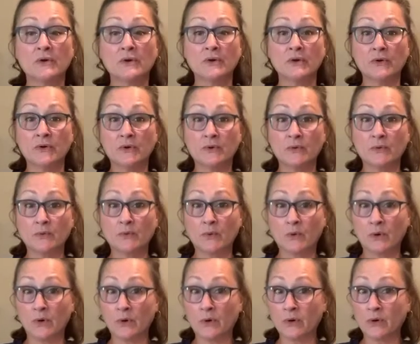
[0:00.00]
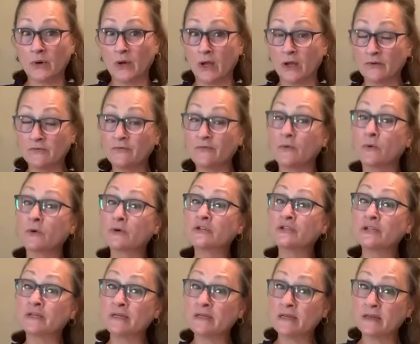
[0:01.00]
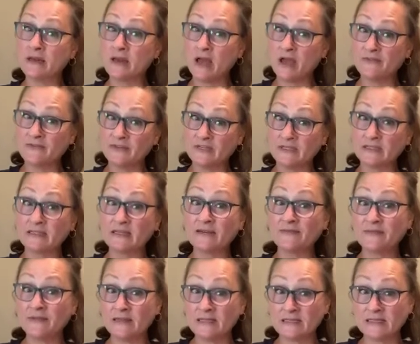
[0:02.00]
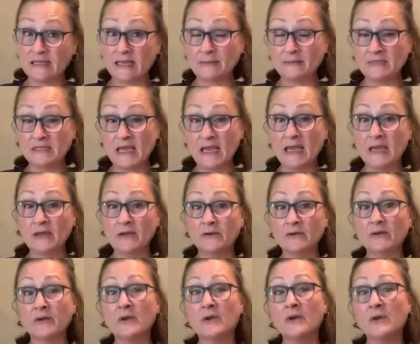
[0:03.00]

who were unfortunate enough to live in the same town